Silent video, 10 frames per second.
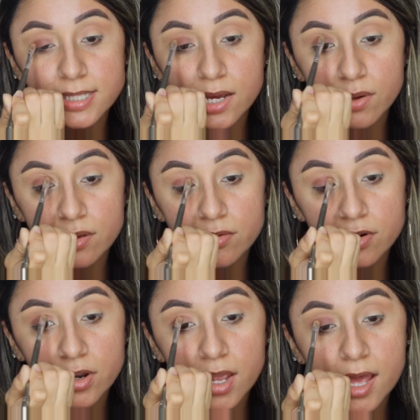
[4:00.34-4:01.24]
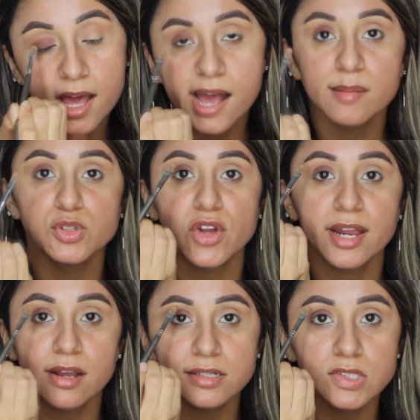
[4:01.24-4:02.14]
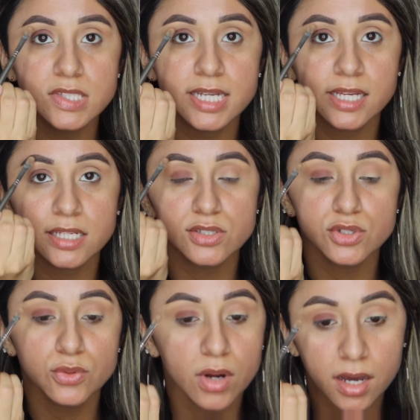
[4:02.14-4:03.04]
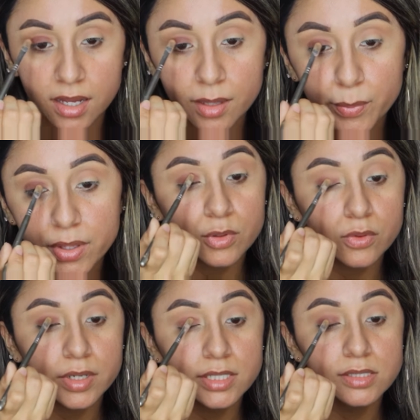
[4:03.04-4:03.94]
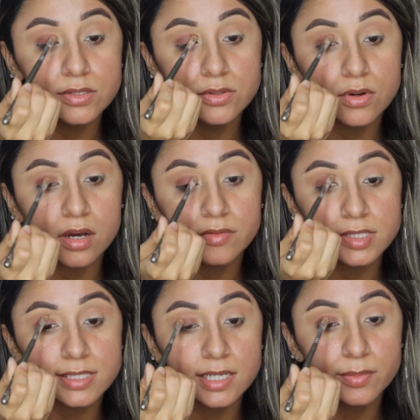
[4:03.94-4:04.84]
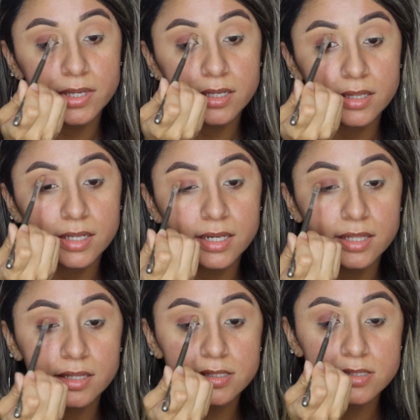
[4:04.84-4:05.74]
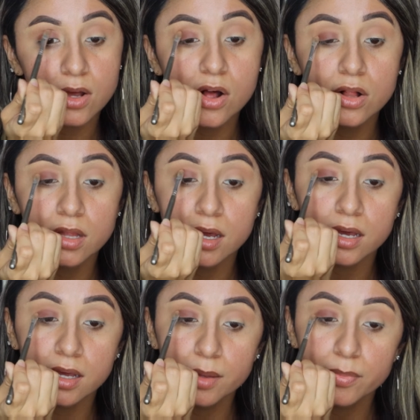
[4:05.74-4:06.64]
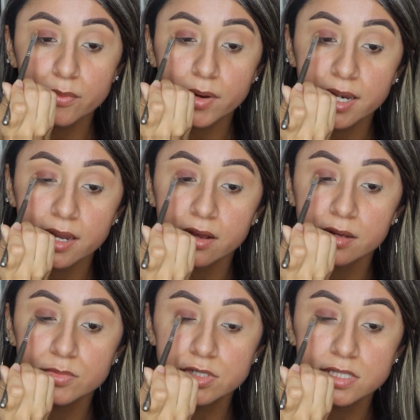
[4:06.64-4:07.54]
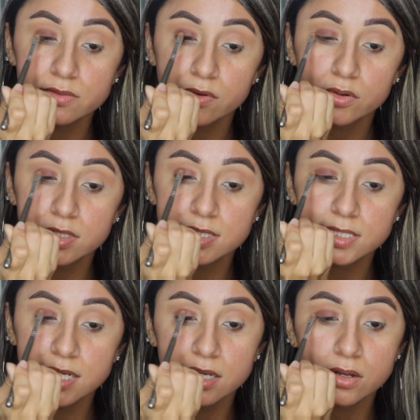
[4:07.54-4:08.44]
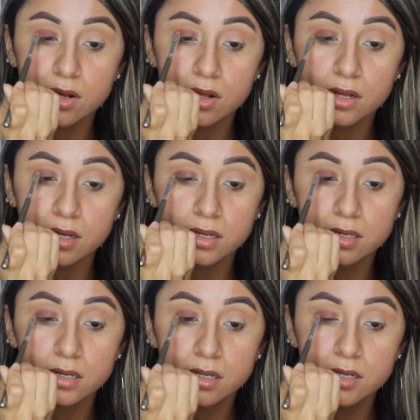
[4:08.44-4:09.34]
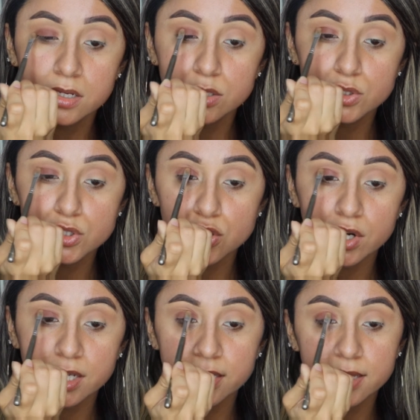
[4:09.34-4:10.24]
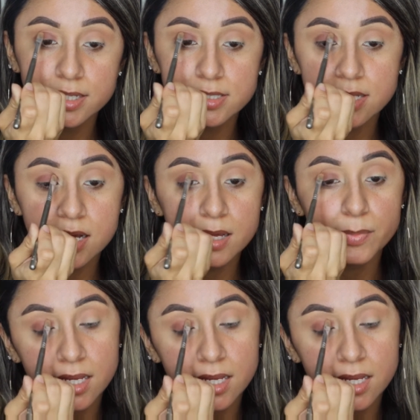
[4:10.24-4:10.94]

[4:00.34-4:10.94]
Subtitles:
however I'm trying not to take it too up. I'm going to obviously be cleaning this all up. Right now I'm just focusing on darkening this up,